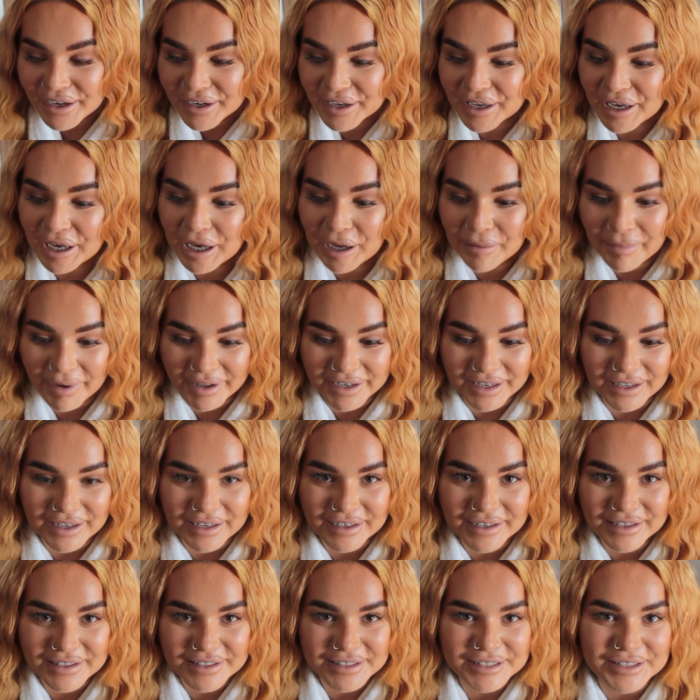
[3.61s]
Come on
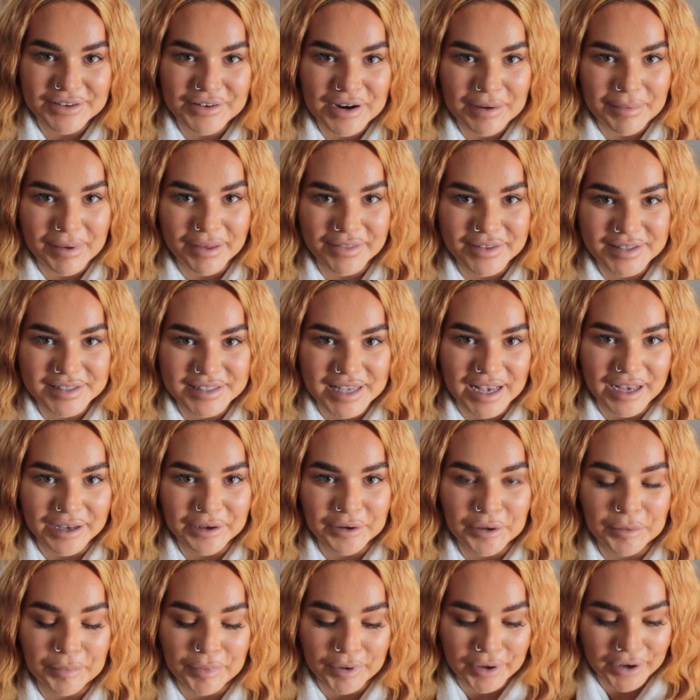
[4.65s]
in. Sorry about this
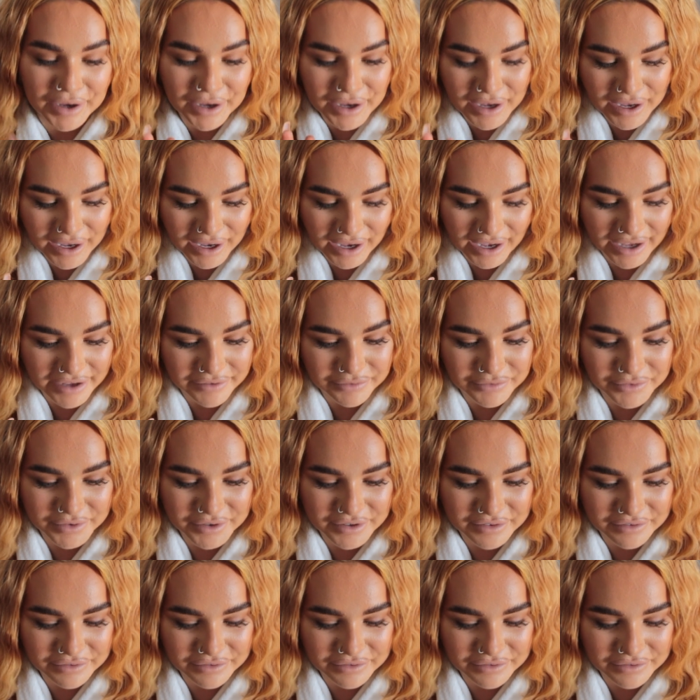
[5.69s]
angle, but I've